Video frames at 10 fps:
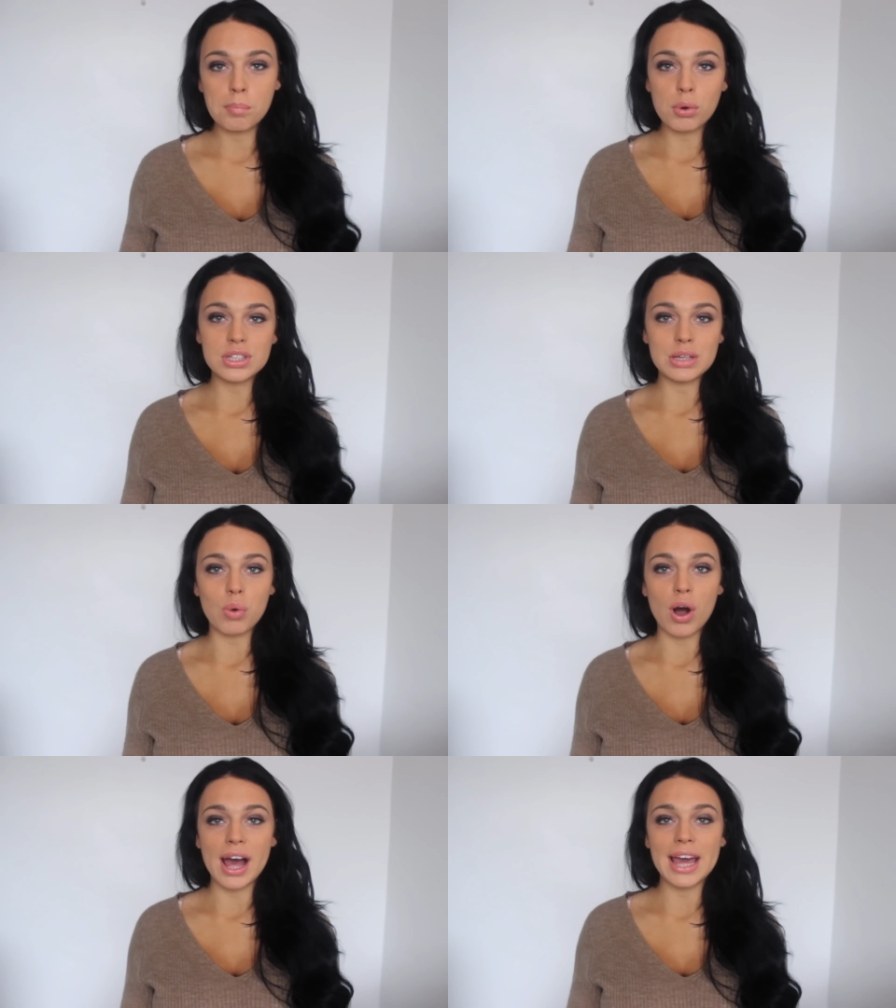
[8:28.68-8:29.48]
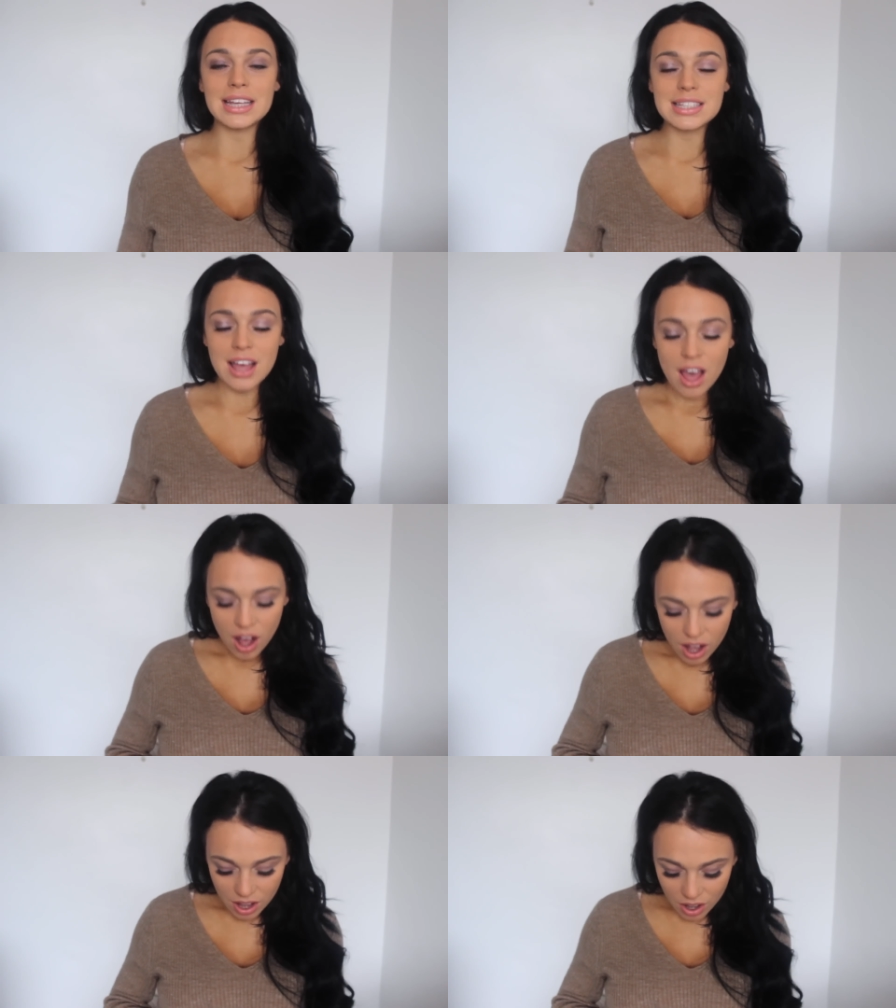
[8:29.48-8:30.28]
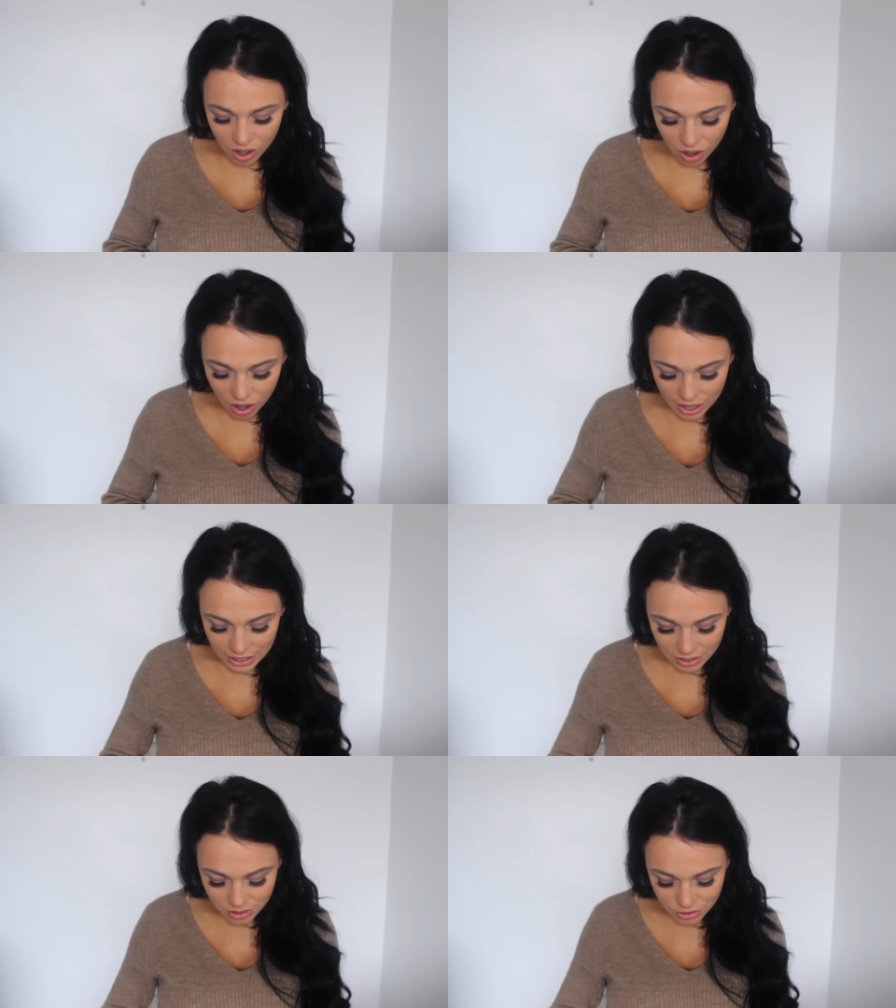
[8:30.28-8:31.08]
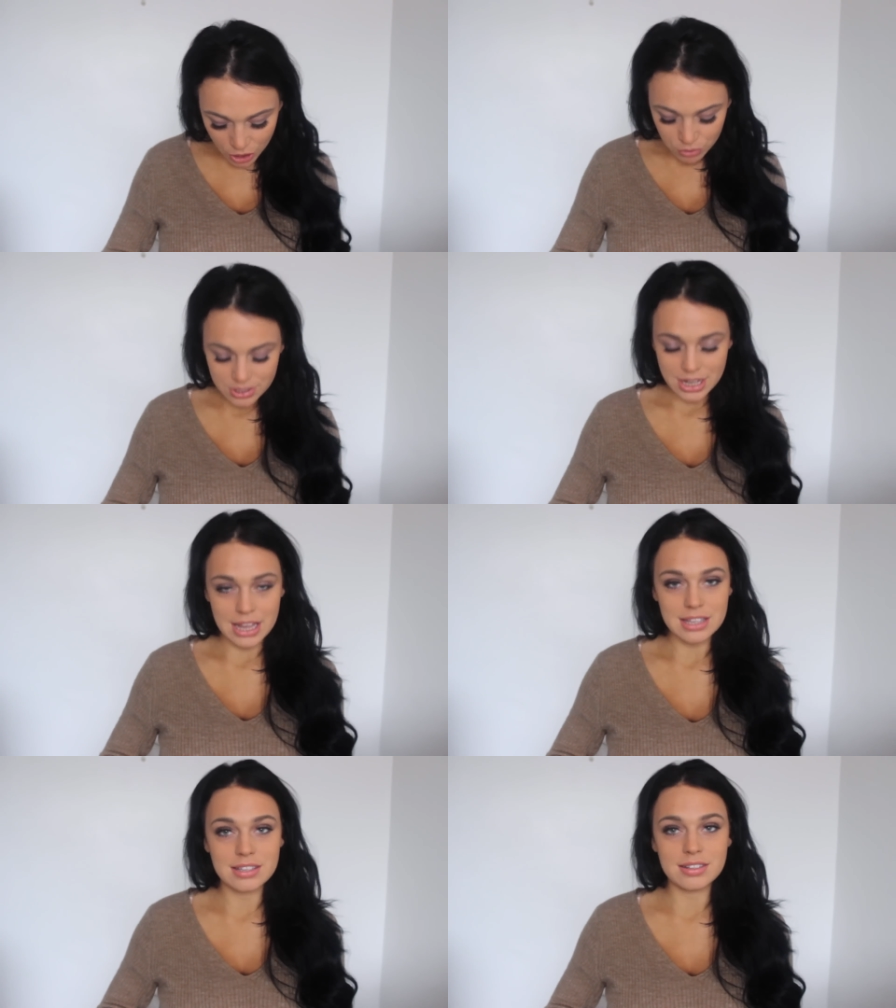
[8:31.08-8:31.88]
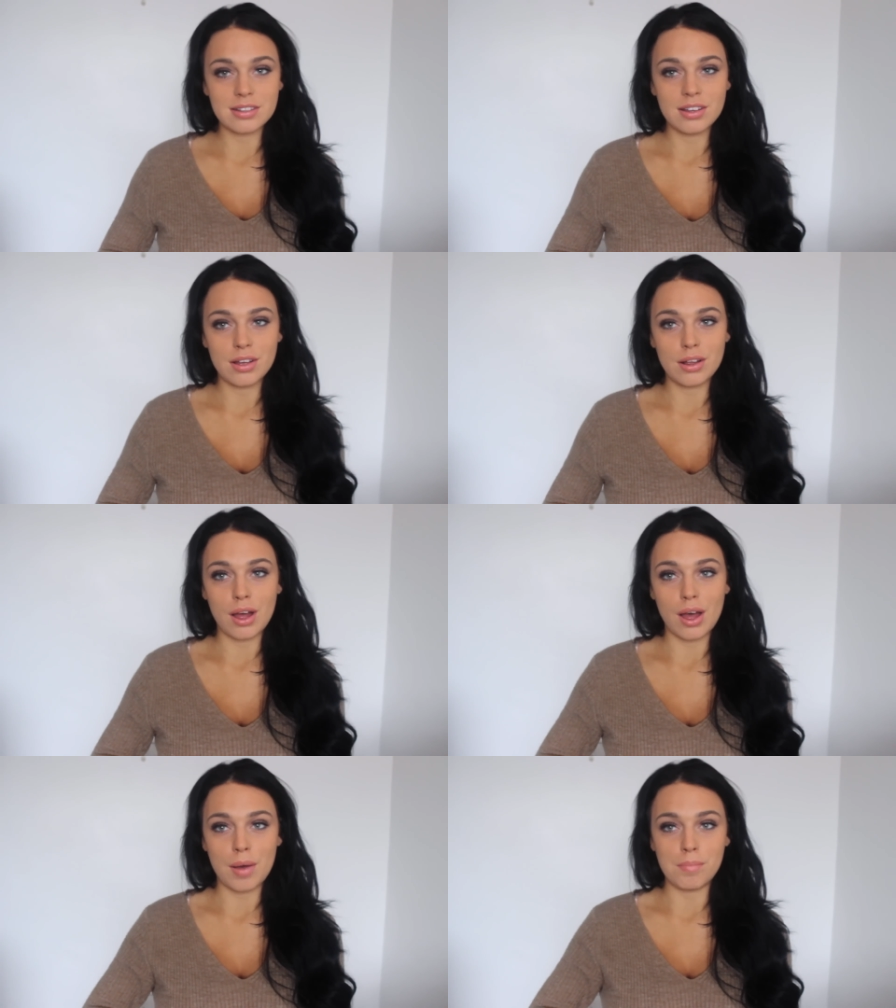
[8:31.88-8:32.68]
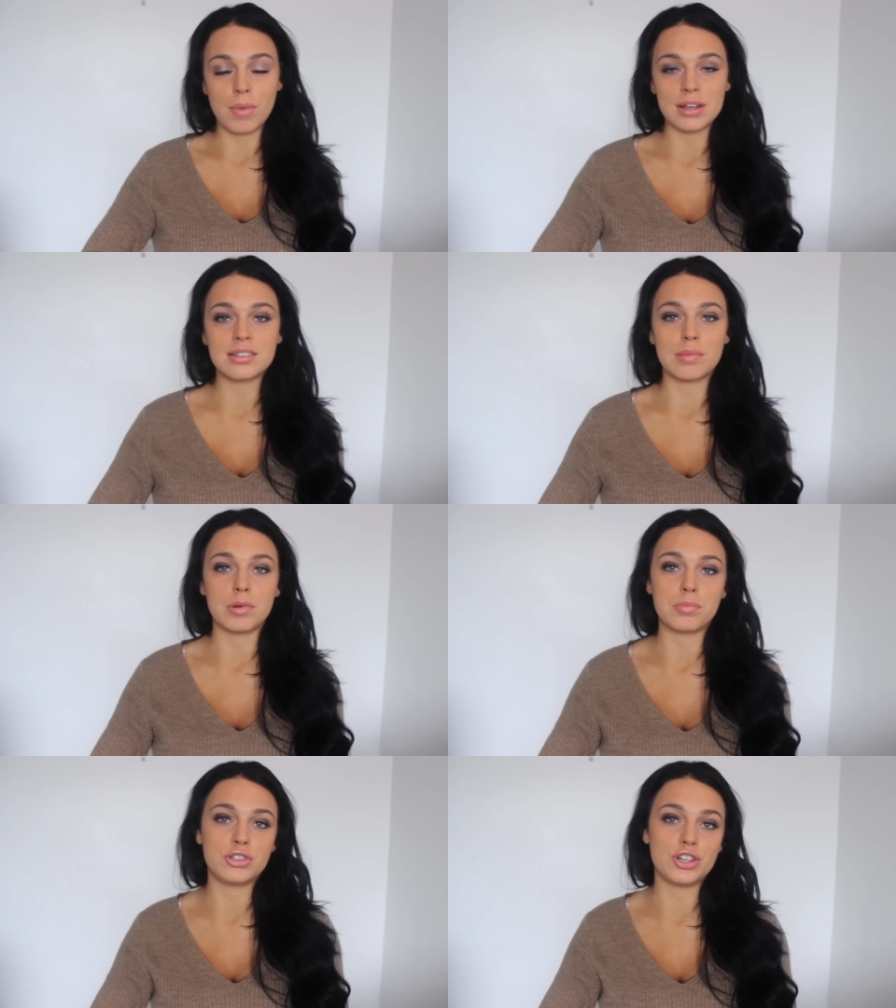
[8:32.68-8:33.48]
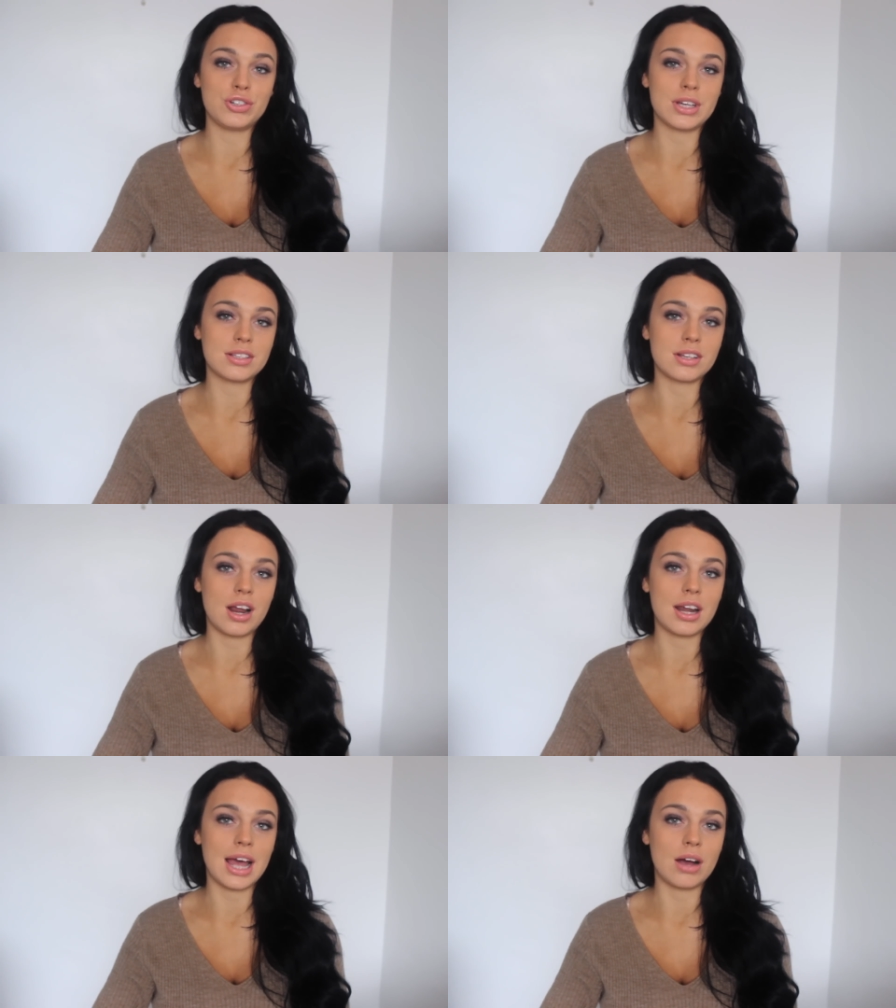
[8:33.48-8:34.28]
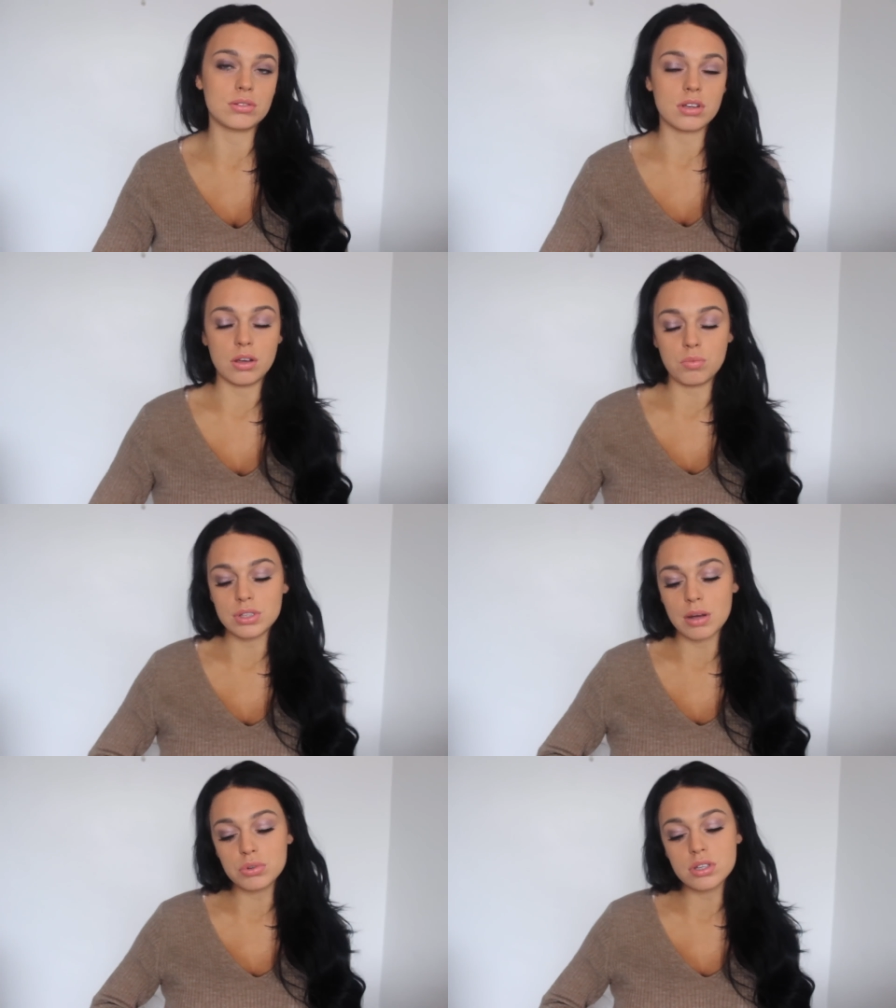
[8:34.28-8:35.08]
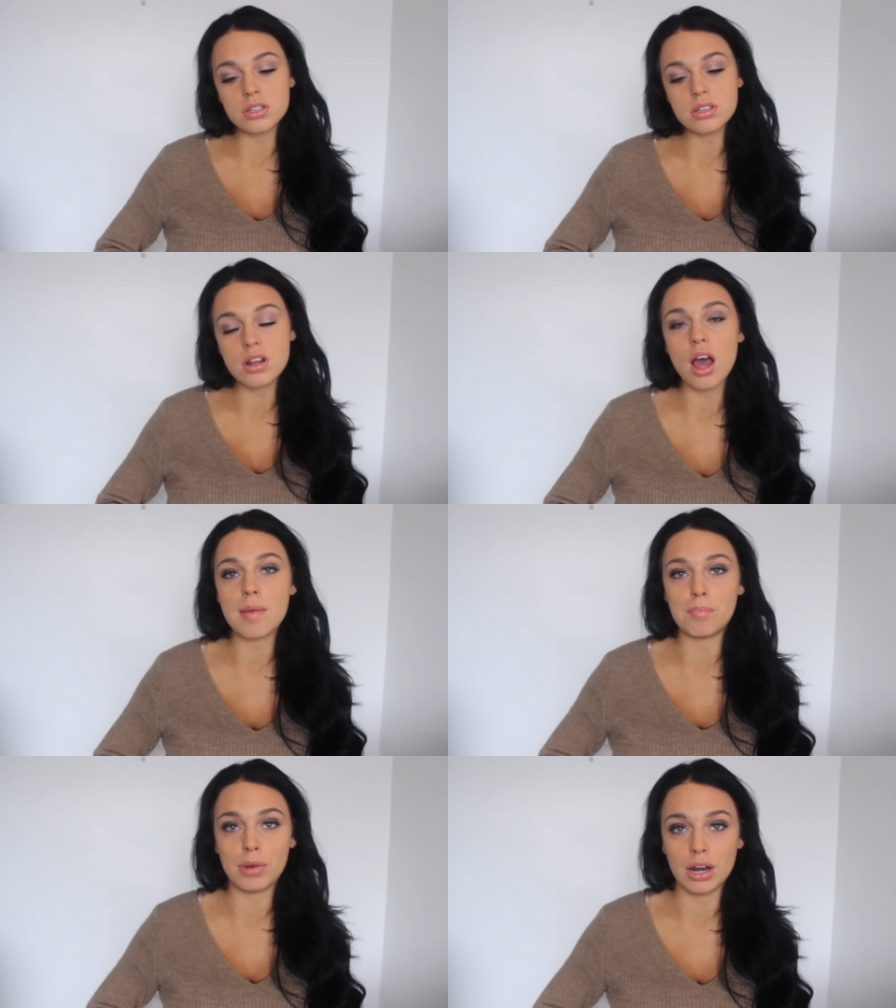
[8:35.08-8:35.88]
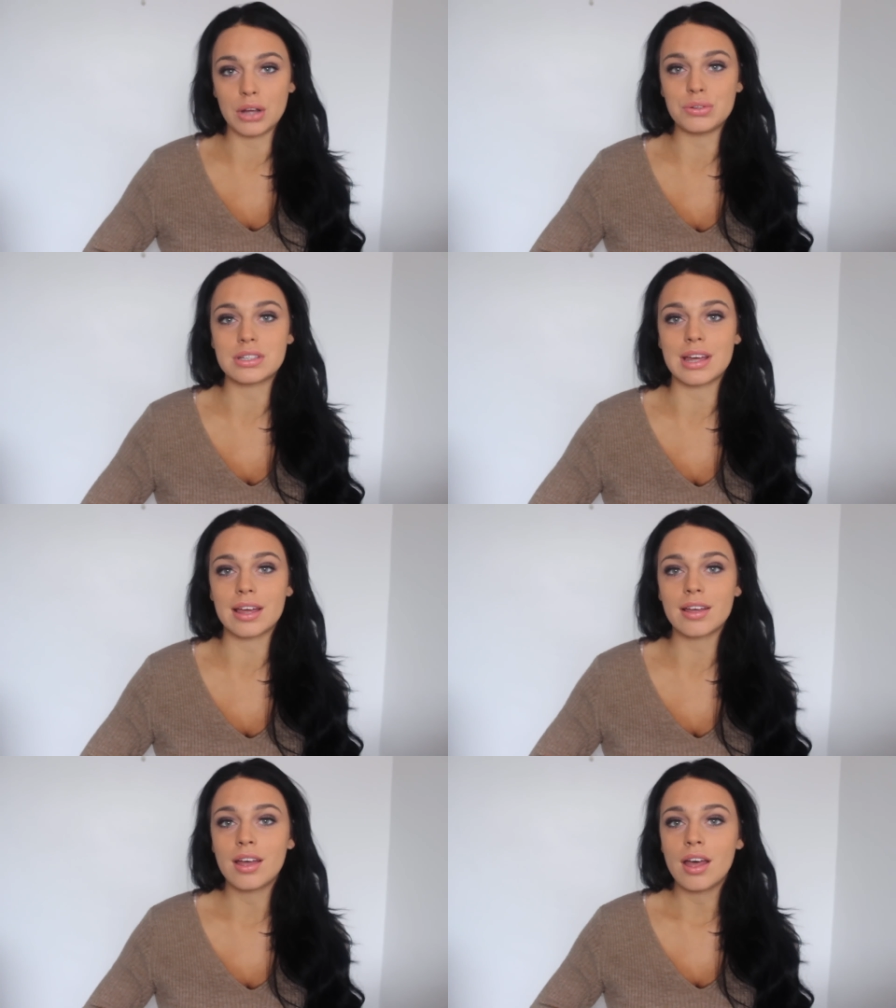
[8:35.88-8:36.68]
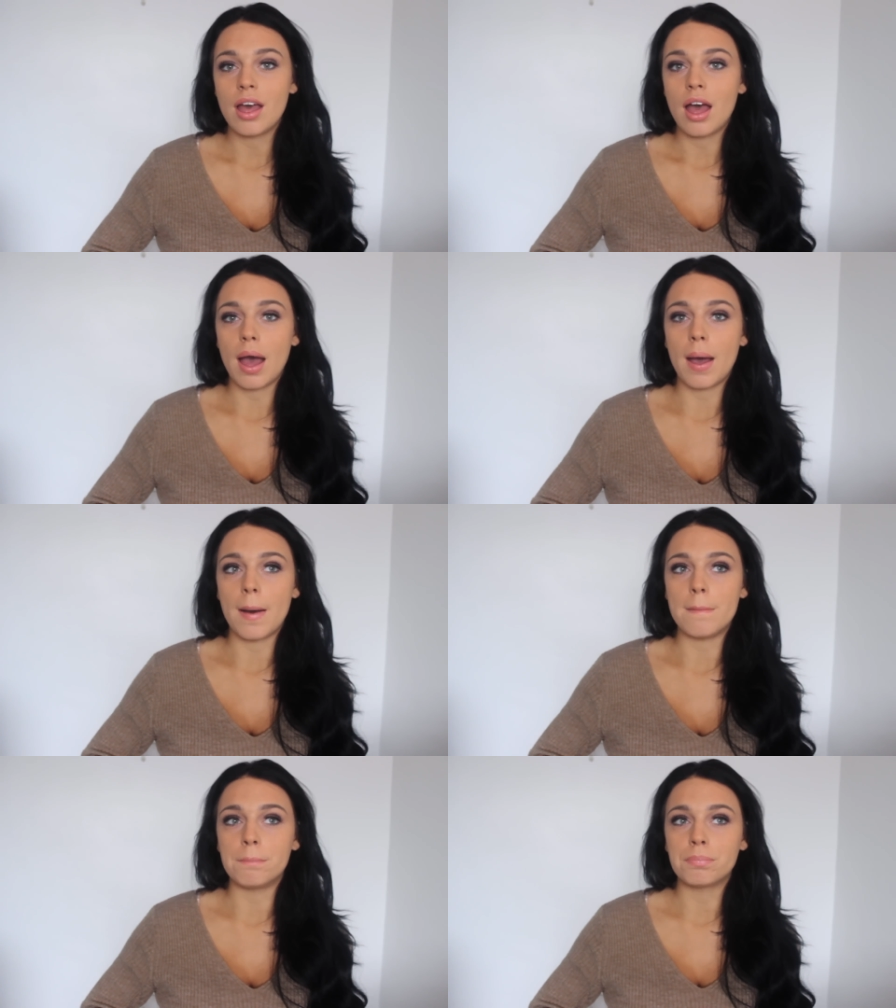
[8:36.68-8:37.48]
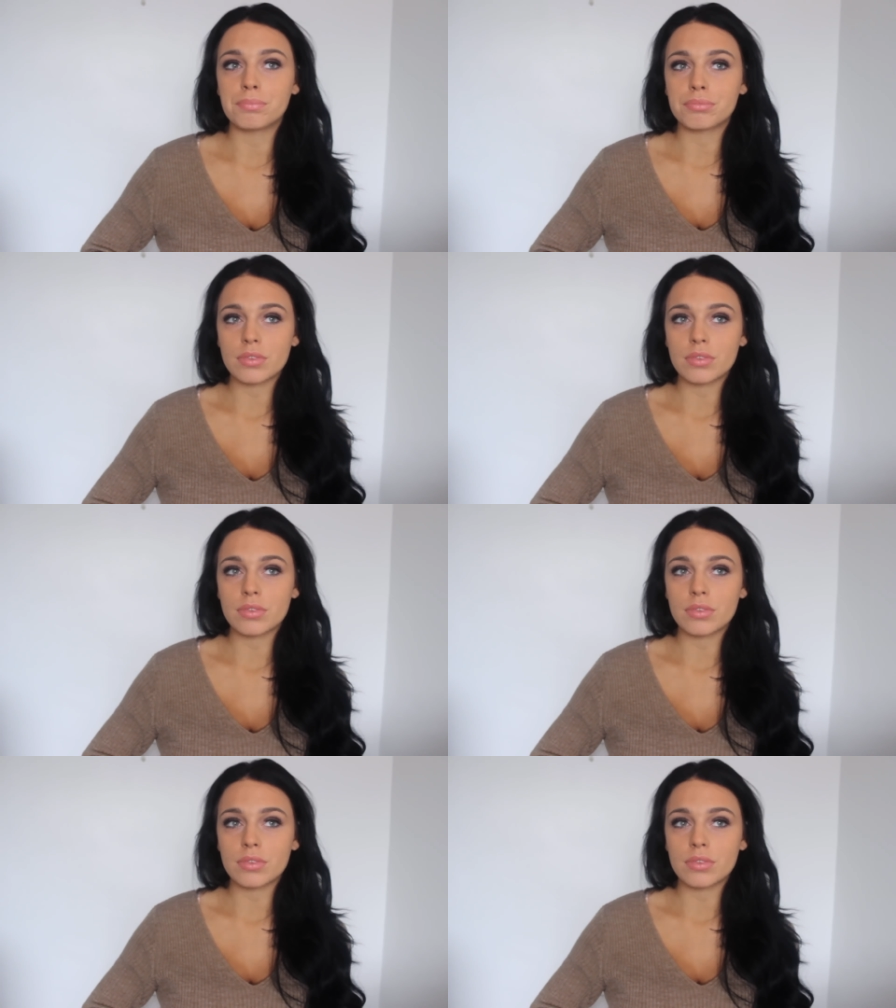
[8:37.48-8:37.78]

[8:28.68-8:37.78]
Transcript: Body wise, I noticed um, my stomach protruding slightly out. So it, well, there was a slight bloating um,